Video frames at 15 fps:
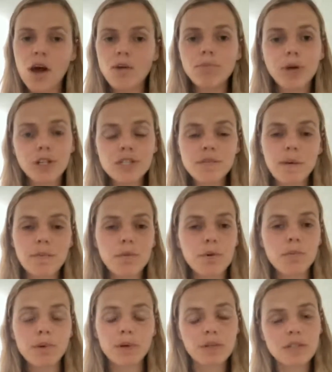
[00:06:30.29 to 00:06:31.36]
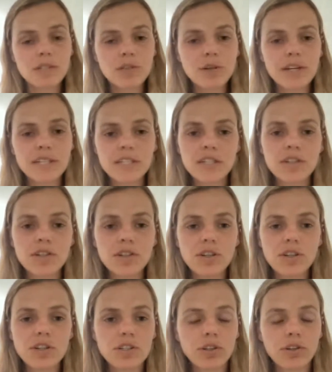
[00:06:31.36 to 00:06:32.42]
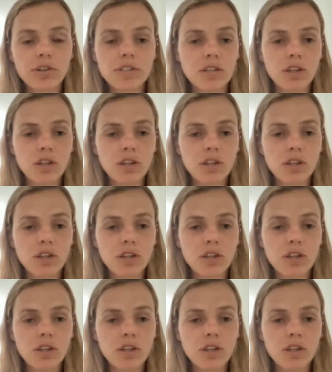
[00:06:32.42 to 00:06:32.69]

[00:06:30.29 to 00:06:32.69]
Most people will still continue to lose